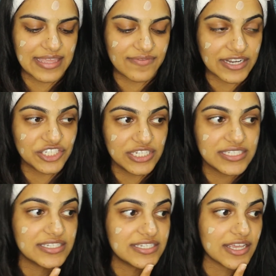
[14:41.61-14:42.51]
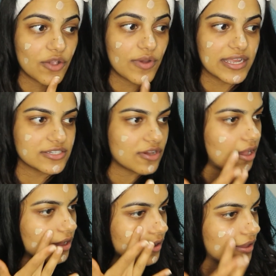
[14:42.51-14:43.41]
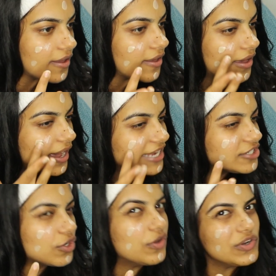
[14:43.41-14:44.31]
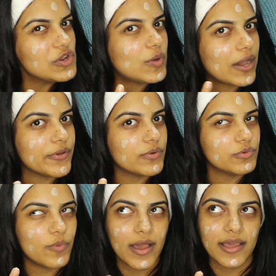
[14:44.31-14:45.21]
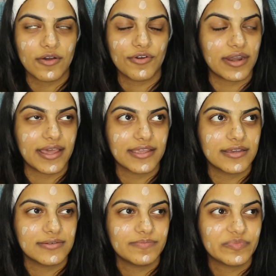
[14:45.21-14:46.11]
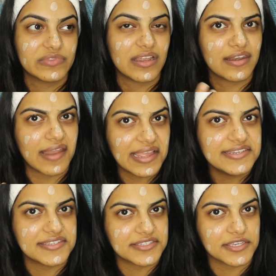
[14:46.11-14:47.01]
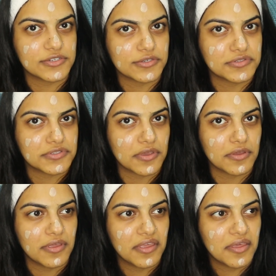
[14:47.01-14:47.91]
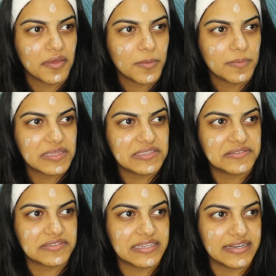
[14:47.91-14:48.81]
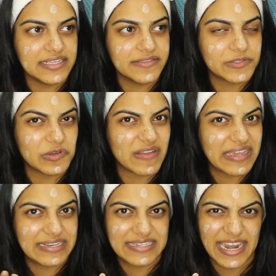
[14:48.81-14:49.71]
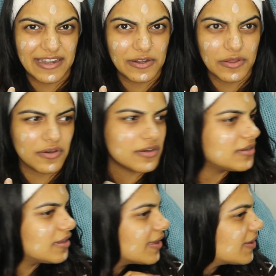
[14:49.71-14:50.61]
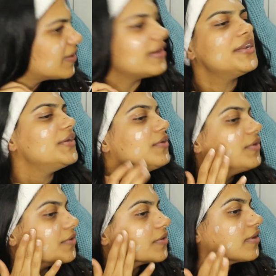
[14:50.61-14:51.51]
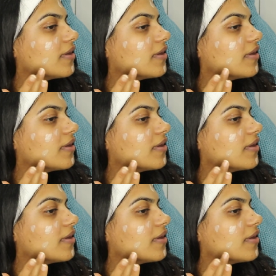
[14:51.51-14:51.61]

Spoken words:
They've actually tinted it quite dark. I don't know how it would work on like lighter skin tones though, because does it leave sort of like a tan look? I don't know.